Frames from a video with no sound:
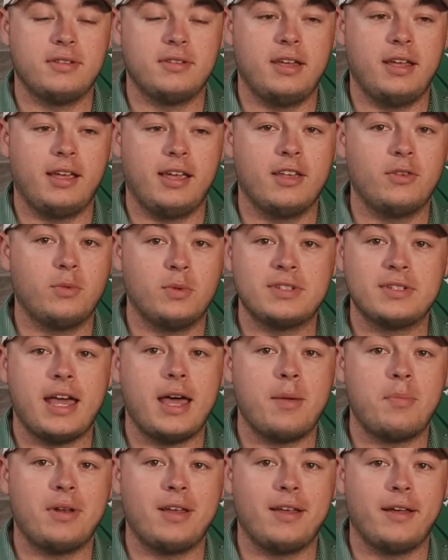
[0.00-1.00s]
And guess what's
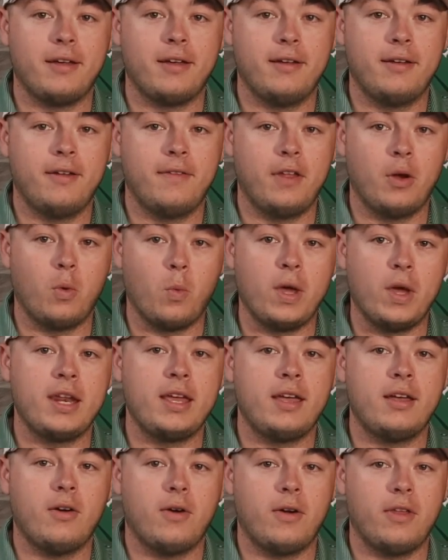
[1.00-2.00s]
happening? They're
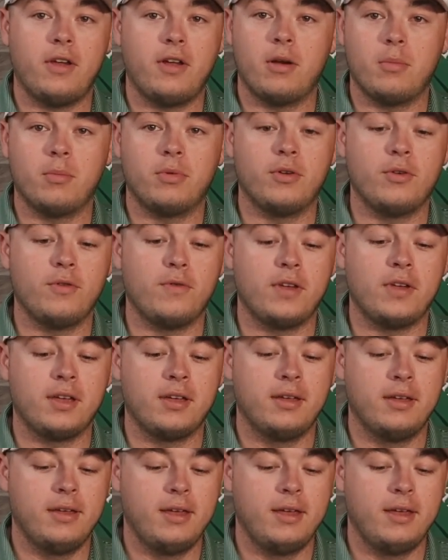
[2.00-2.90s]
winning or they're improving.